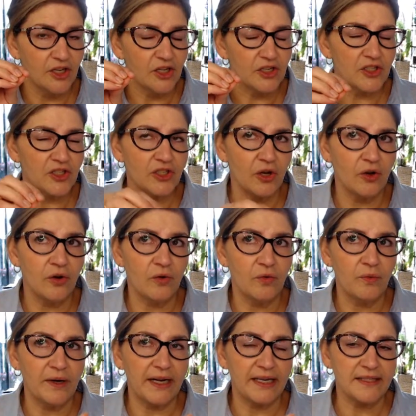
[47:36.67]
So
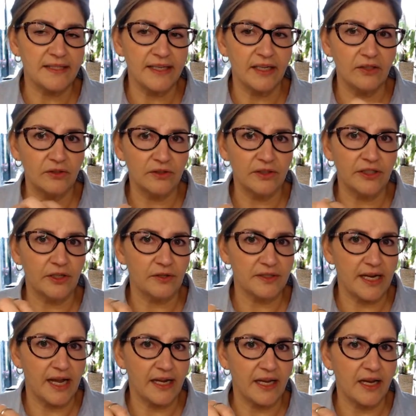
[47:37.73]
when I said earlier, I was
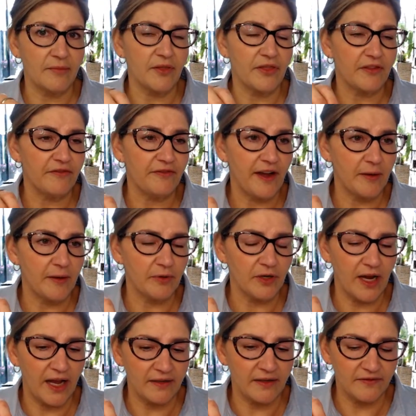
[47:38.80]
talking about the fiber
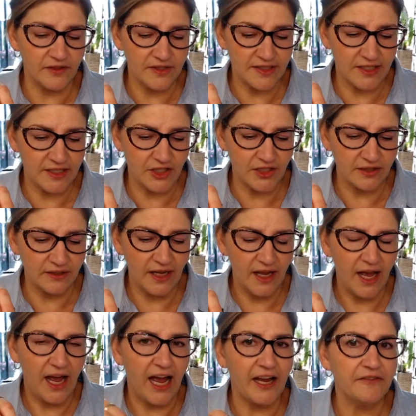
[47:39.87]
conversation.
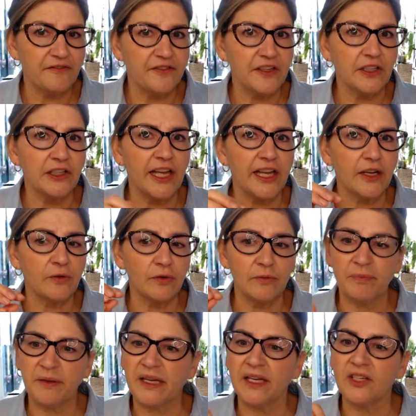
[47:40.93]
I feel like we're
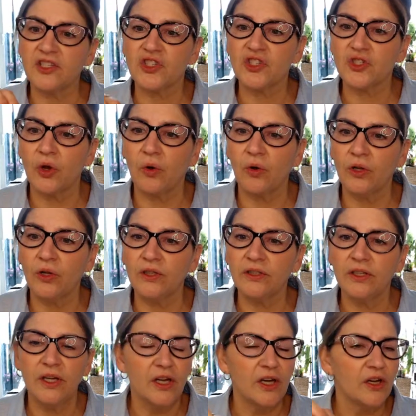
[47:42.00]
being sold
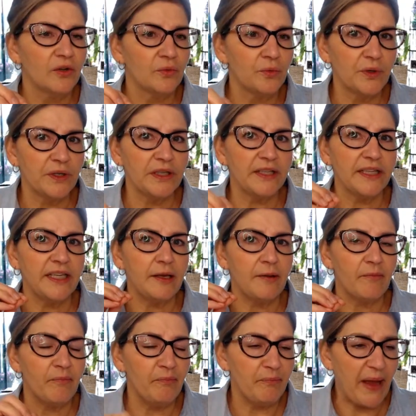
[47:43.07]
really
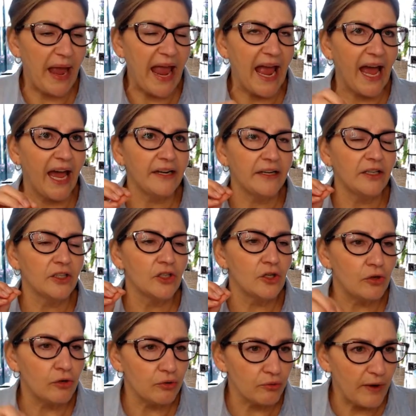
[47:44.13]
bad,
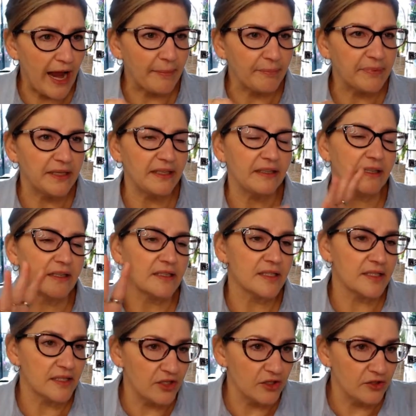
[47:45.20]
crappy,
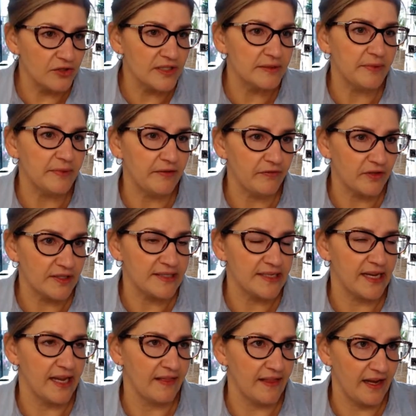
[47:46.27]
excuse me for
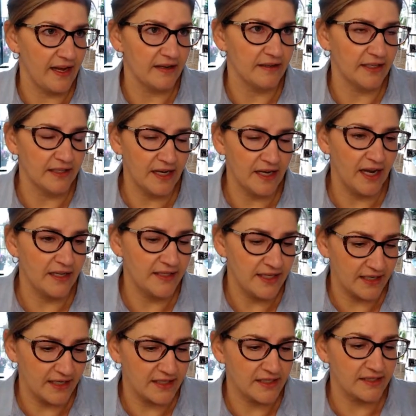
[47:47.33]
saying that in
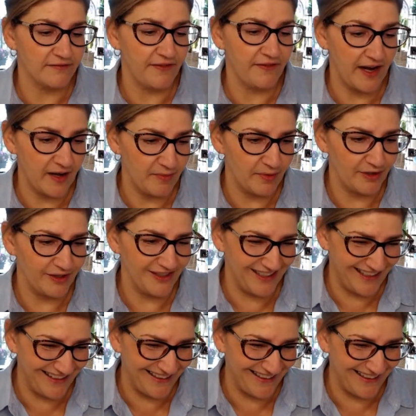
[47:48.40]
context to fiber.